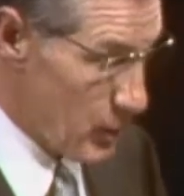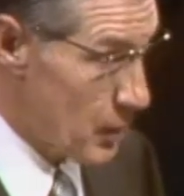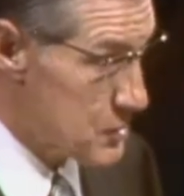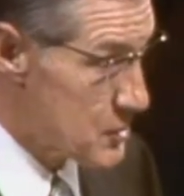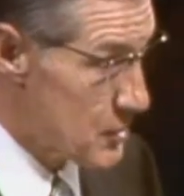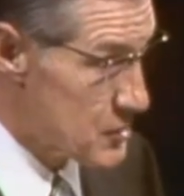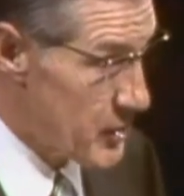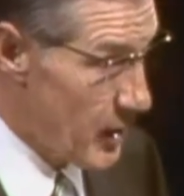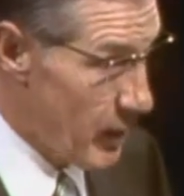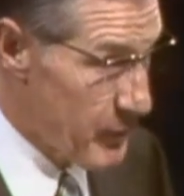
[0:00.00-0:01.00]
And since
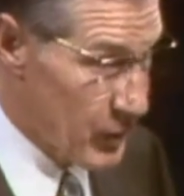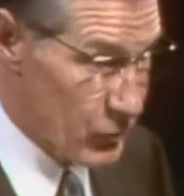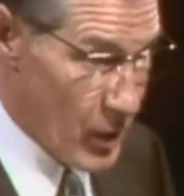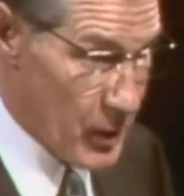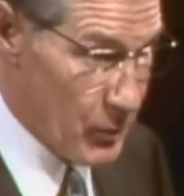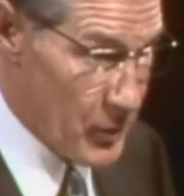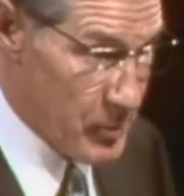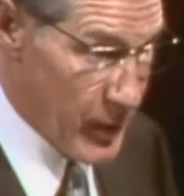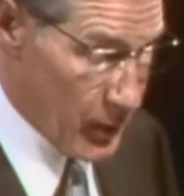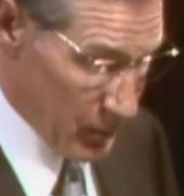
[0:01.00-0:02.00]
then, I've been trying to
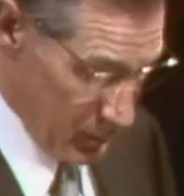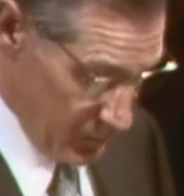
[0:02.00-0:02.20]
repent.